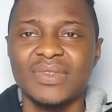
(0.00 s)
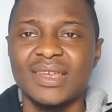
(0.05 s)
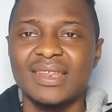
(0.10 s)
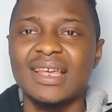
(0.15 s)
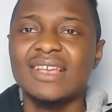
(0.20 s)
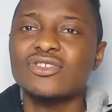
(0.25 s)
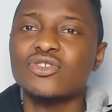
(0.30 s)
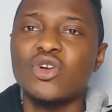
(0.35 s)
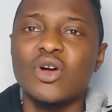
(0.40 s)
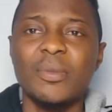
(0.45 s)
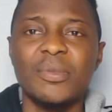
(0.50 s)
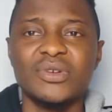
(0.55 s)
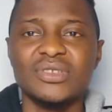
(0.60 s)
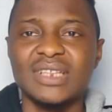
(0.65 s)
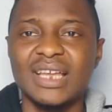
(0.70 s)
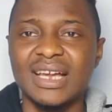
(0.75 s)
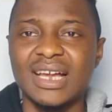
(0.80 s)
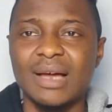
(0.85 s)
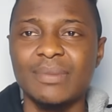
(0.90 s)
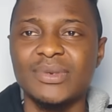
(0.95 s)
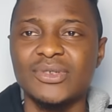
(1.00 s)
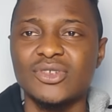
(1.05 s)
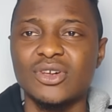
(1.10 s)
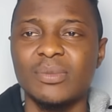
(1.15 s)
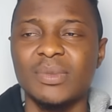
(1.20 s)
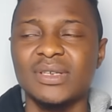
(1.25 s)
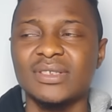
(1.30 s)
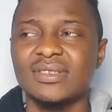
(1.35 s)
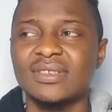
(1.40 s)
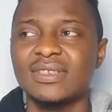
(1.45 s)
That's almost like Abbi
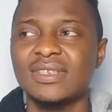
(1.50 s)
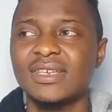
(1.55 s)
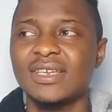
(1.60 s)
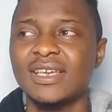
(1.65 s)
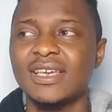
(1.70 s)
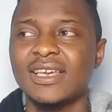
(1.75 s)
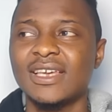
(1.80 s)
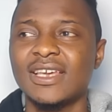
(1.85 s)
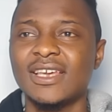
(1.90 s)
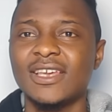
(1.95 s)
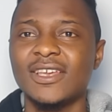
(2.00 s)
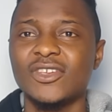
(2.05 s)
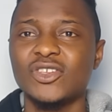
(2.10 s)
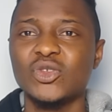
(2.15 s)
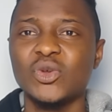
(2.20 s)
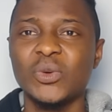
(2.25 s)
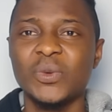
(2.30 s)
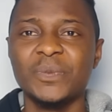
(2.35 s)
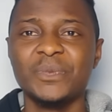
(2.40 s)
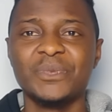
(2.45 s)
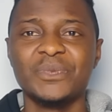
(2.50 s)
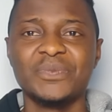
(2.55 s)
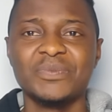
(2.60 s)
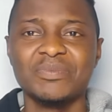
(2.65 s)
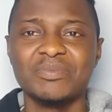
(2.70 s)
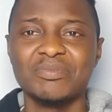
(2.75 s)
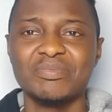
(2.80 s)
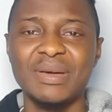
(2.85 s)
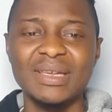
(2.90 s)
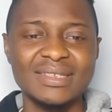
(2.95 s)
Summers. So
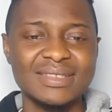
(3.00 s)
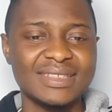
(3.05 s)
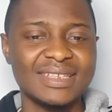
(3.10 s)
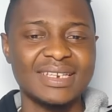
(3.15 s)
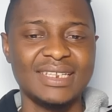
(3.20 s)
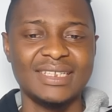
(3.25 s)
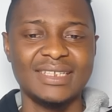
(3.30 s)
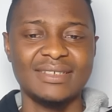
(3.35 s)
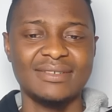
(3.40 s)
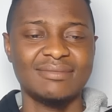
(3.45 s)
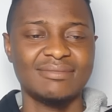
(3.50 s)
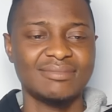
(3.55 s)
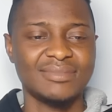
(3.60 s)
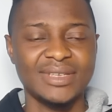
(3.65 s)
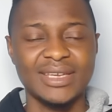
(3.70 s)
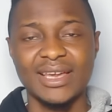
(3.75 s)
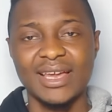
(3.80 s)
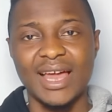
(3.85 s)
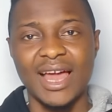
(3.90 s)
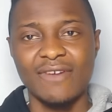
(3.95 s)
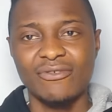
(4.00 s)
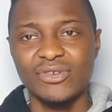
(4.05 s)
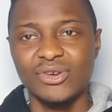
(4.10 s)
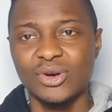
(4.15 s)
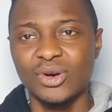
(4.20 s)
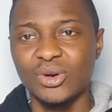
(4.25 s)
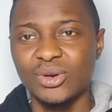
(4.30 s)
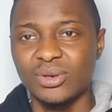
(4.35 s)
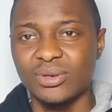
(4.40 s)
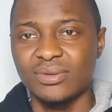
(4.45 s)
personally, I feel
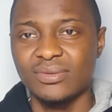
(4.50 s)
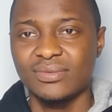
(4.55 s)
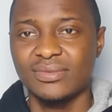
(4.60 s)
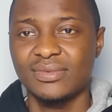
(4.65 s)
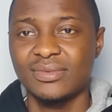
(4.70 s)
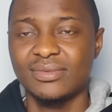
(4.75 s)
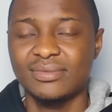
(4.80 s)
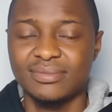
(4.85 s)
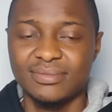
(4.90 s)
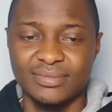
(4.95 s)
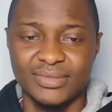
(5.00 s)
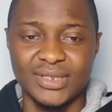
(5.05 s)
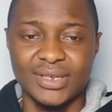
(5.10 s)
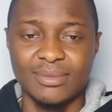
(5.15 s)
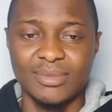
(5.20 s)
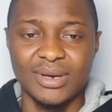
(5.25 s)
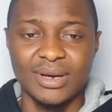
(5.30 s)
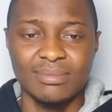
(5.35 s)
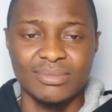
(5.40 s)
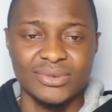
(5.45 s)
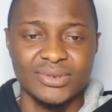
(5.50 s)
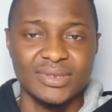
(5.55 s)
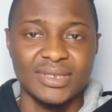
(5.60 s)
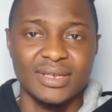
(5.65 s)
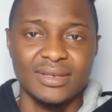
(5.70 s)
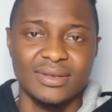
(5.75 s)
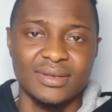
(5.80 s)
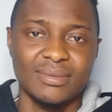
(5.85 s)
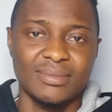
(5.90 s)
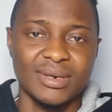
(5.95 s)
hurt. I must
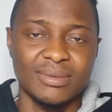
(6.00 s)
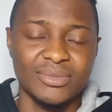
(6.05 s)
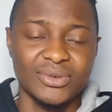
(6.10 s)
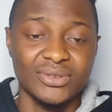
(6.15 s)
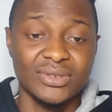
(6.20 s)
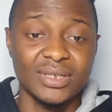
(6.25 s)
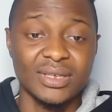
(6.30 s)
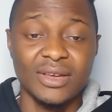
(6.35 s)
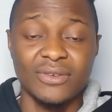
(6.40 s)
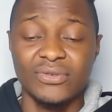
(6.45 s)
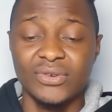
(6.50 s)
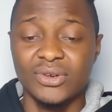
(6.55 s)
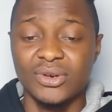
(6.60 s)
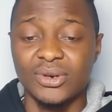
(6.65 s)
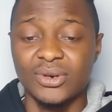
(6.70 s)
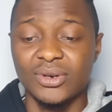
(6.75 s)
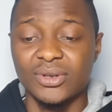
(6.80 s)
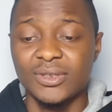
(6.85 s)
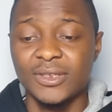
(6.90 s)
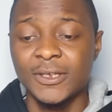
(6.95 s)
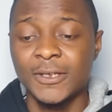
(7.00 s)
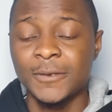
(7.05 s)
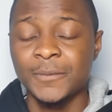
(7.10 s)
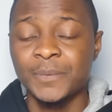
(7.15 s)
say, I feel hurt.